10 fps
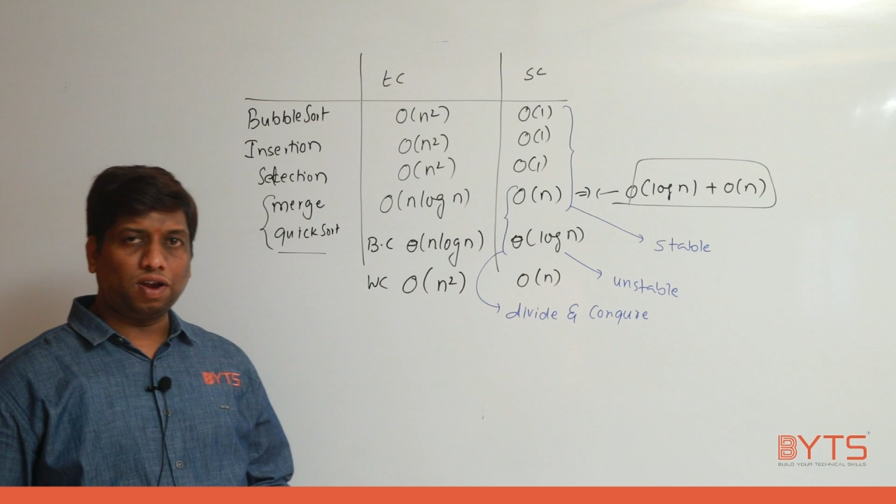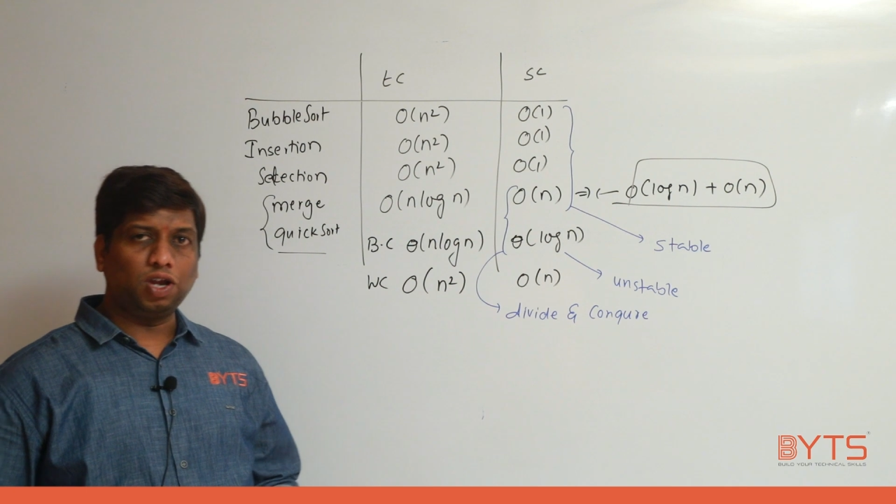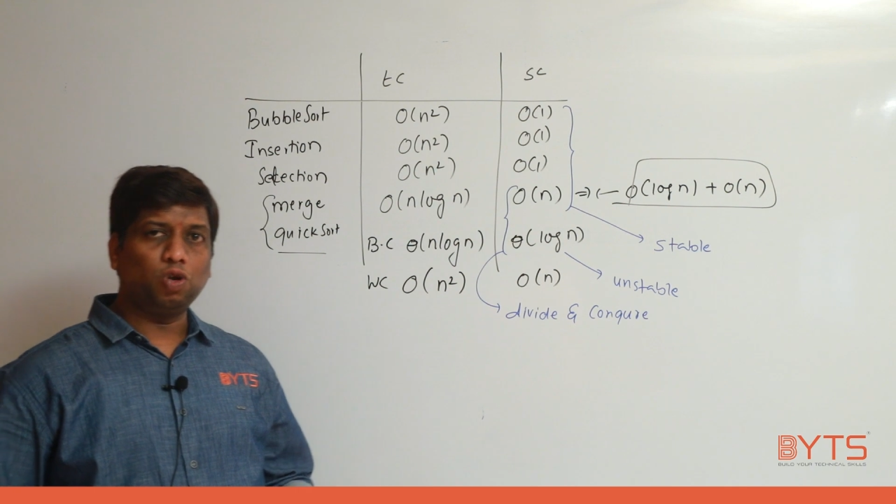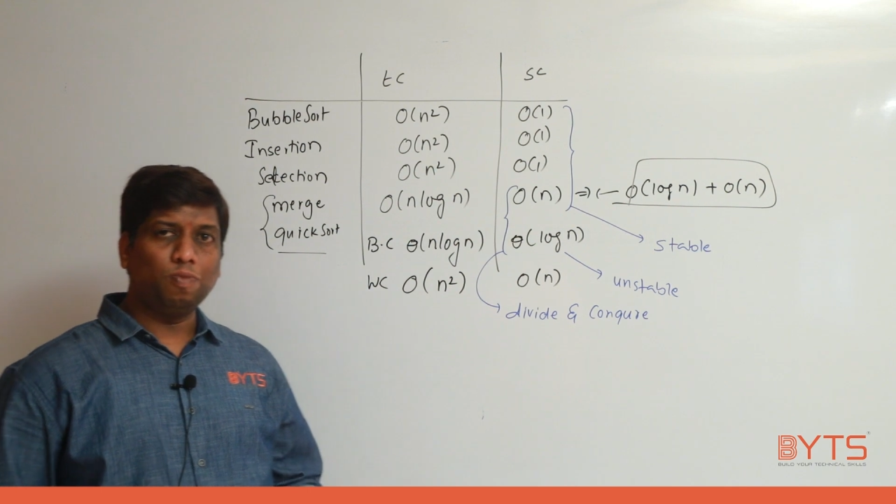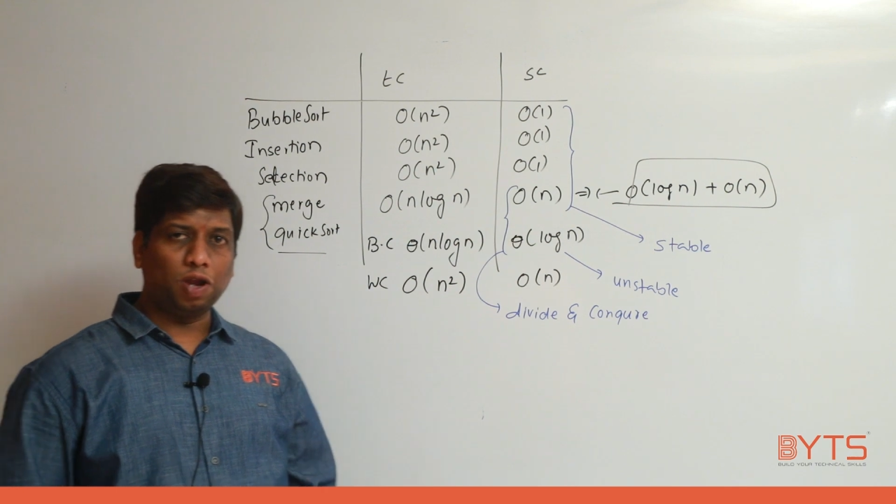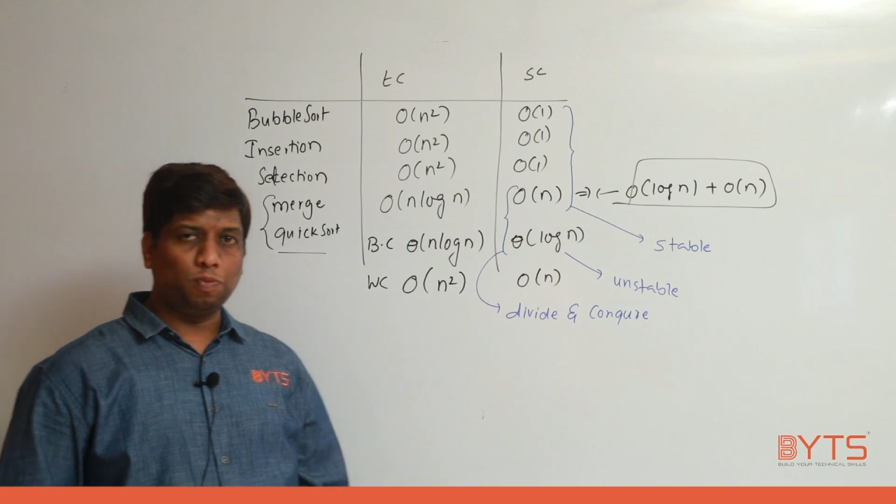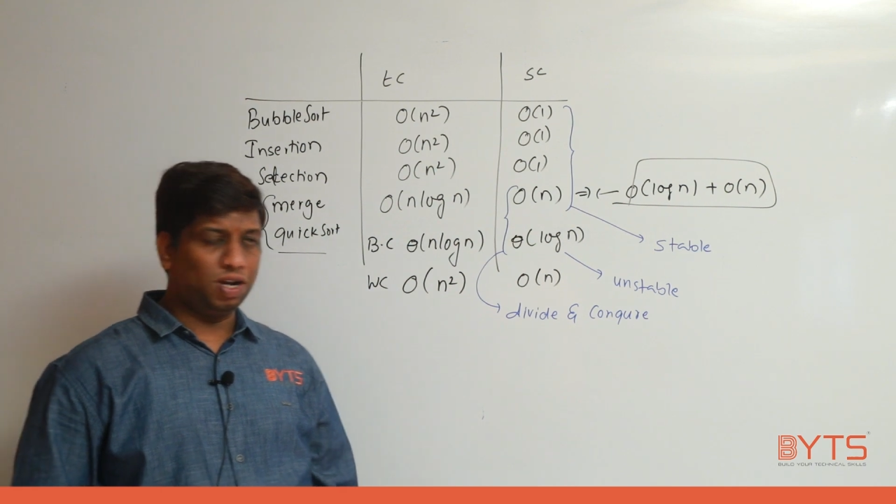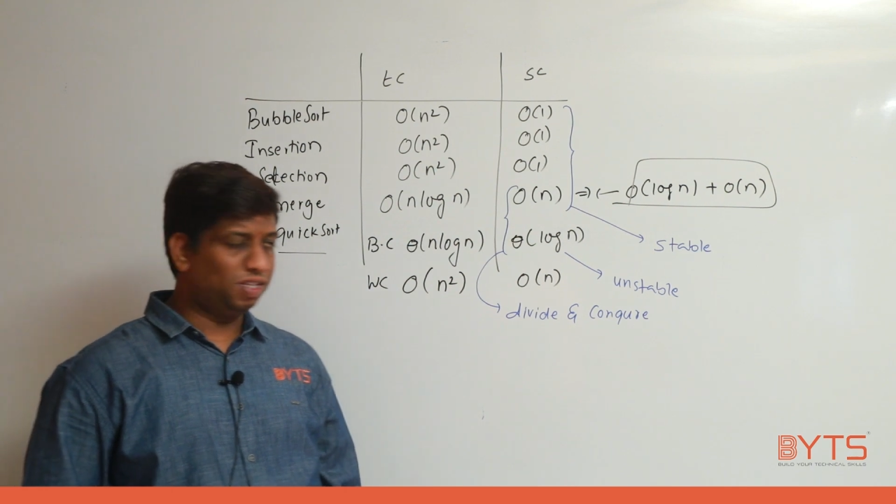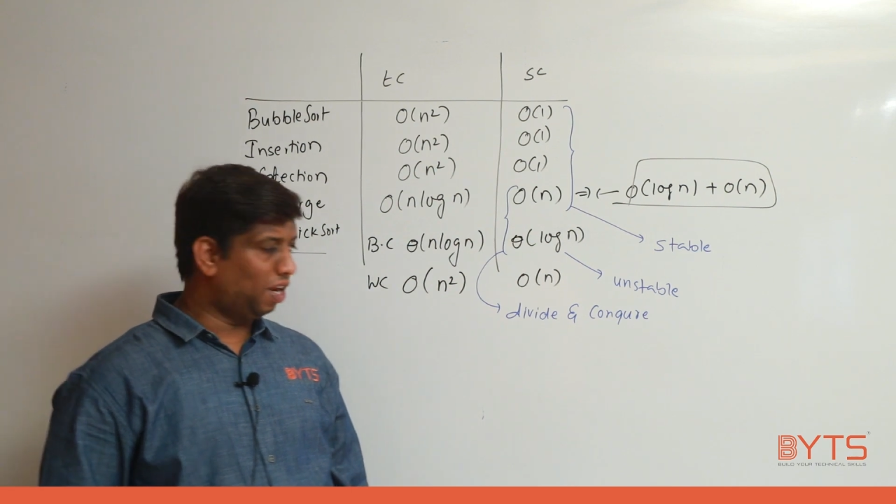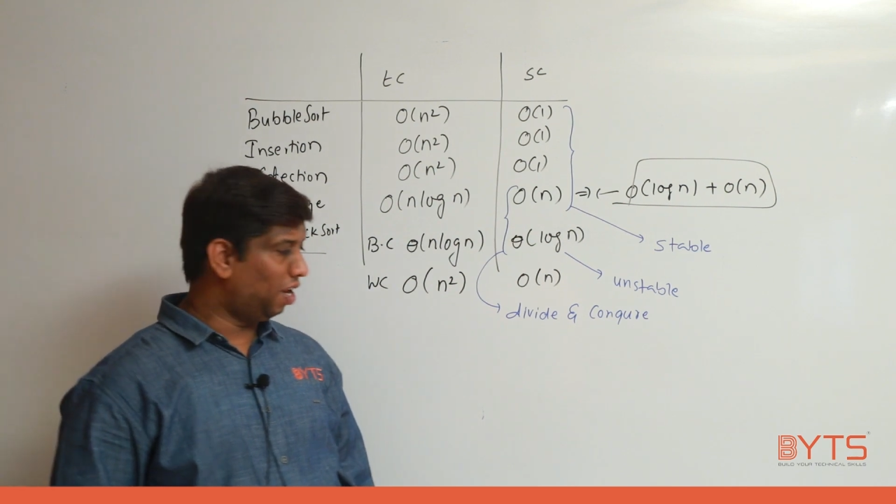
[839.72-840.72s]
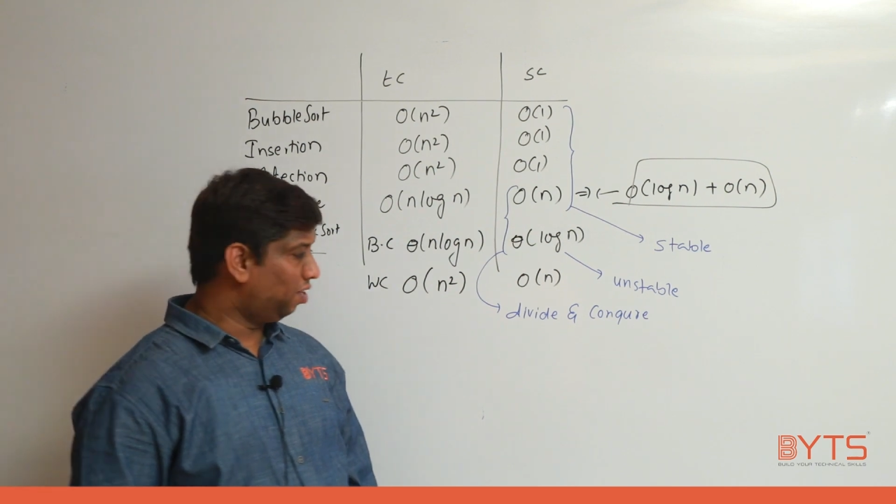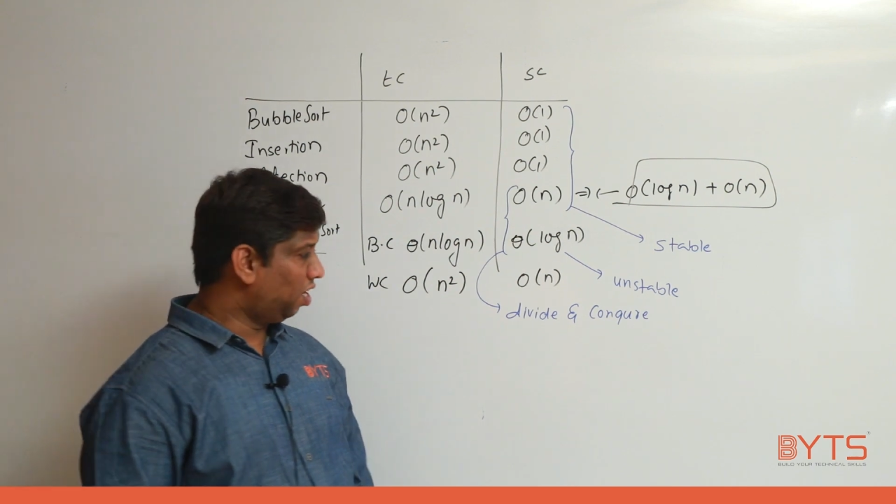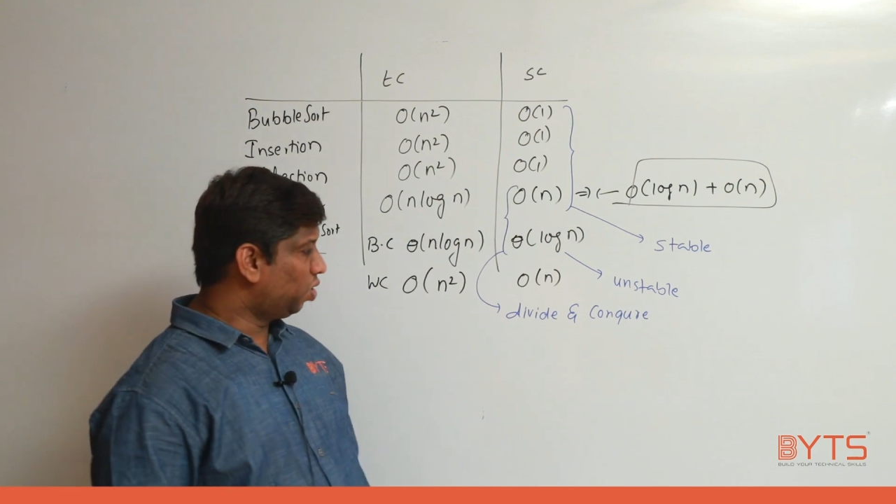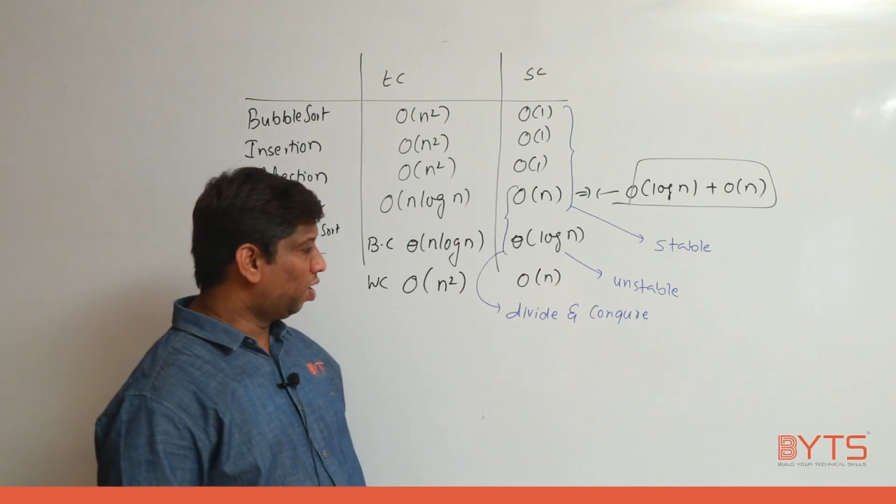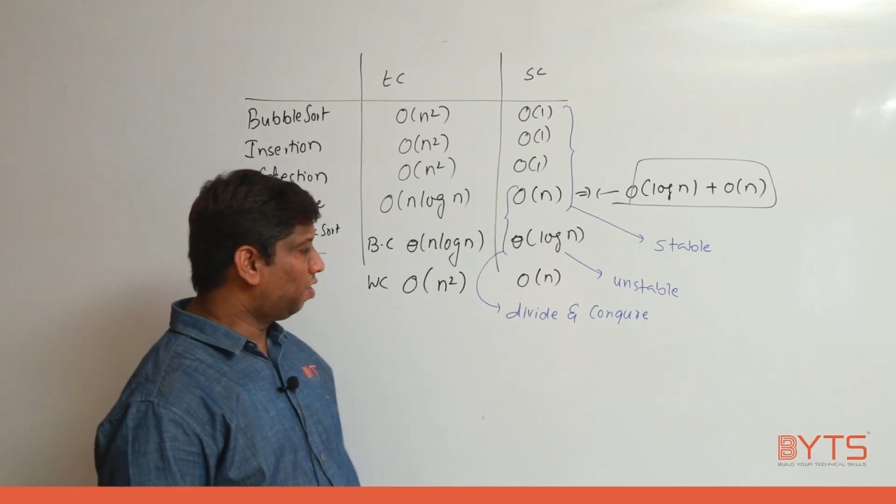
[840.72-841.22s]
trying to manipulate the array.
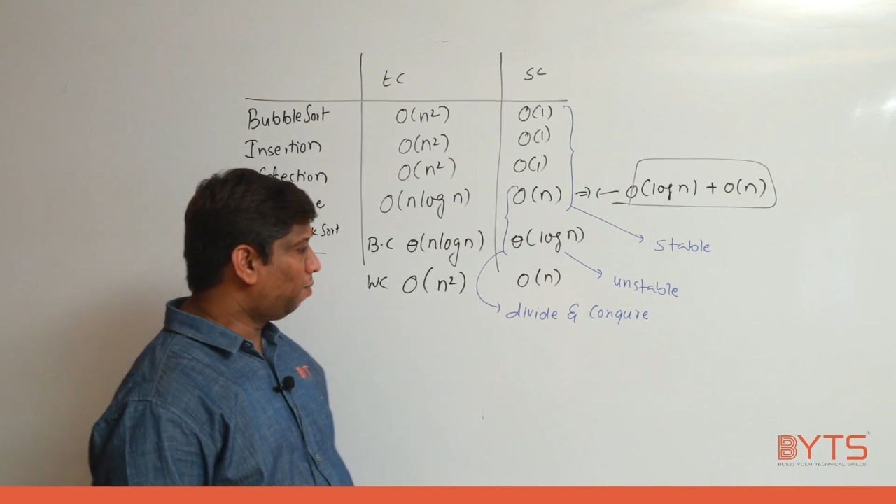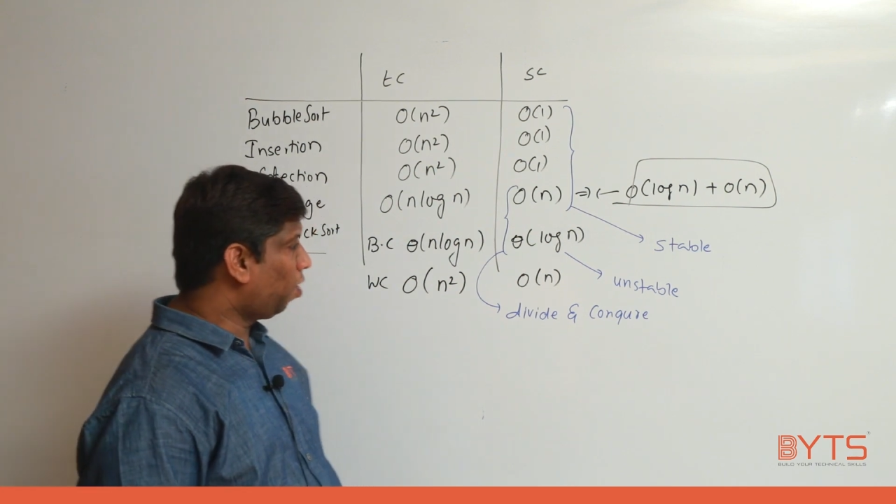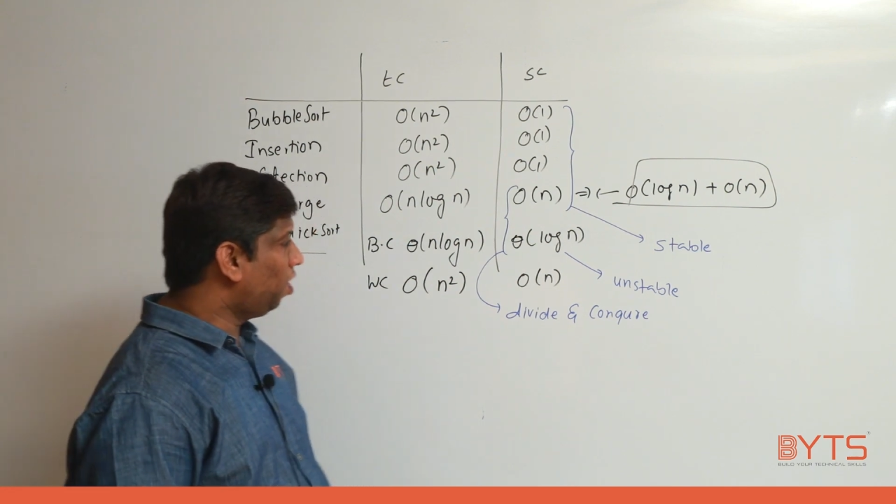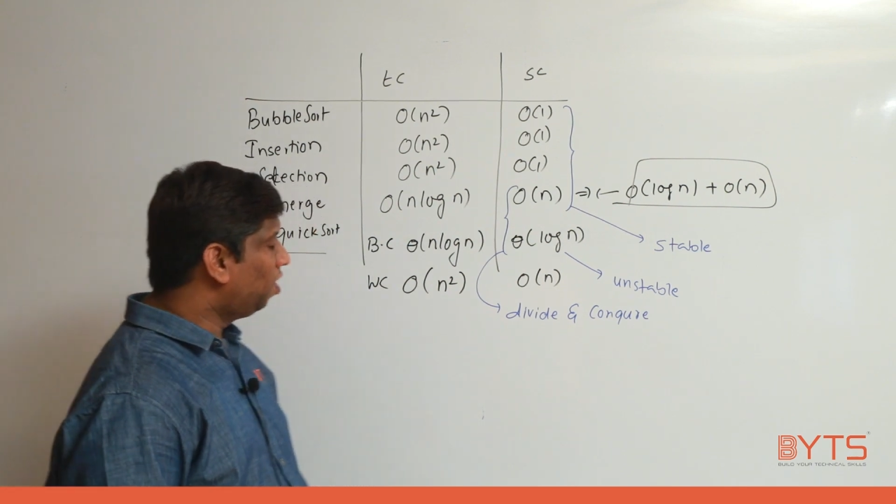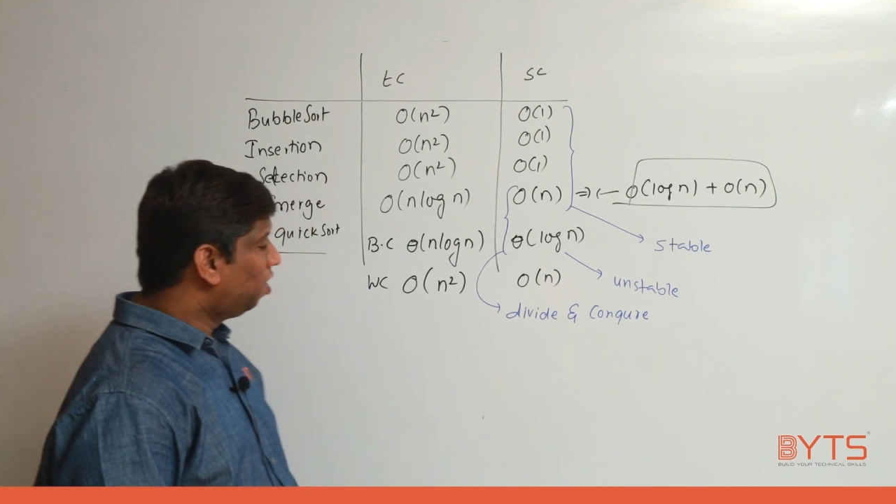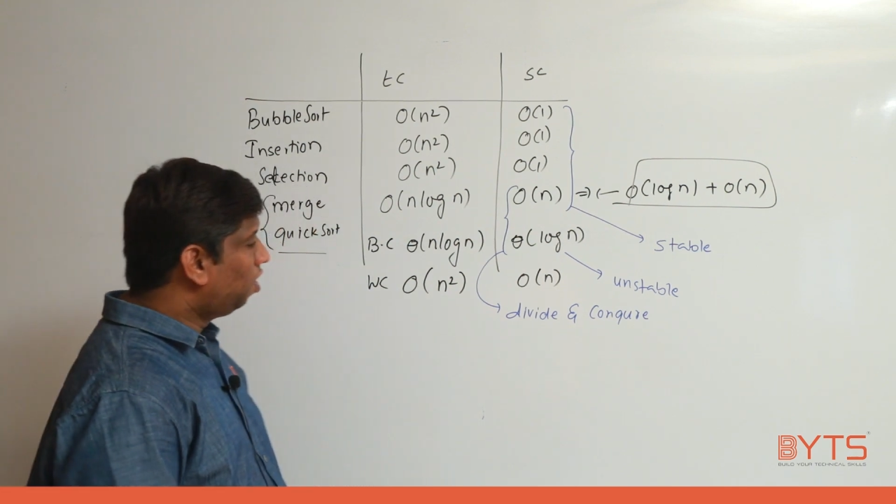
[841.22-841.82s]
That is another point.